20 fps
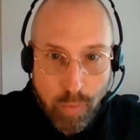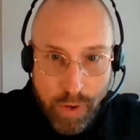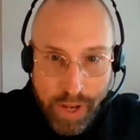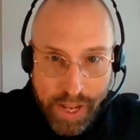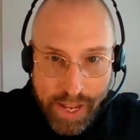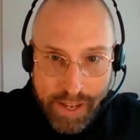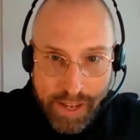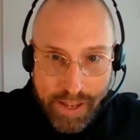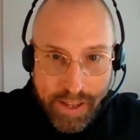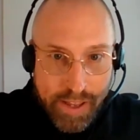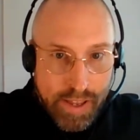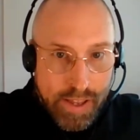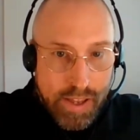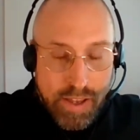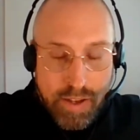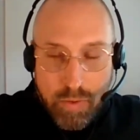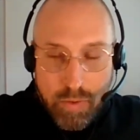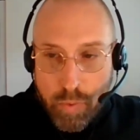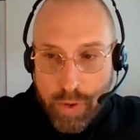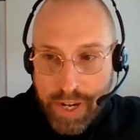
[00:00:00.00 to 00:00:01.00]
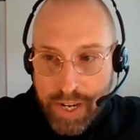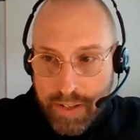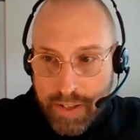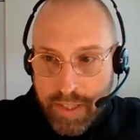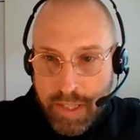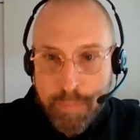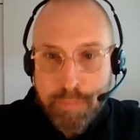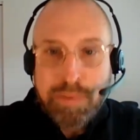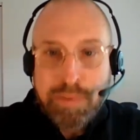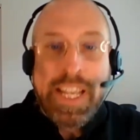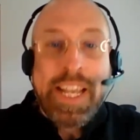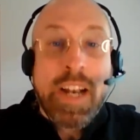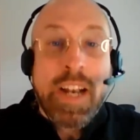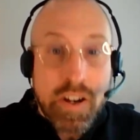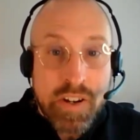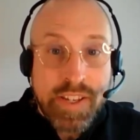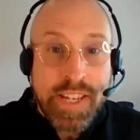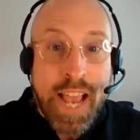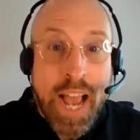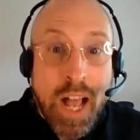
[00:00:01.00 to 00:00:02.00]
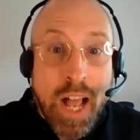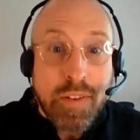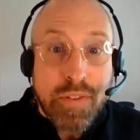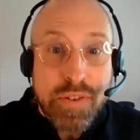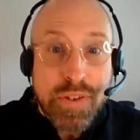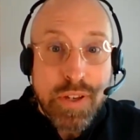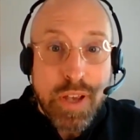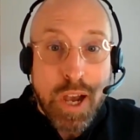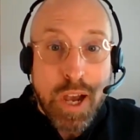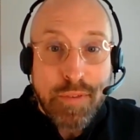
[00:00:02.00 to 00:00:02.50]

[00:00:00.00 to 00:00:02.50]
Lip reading: We deplete ourselves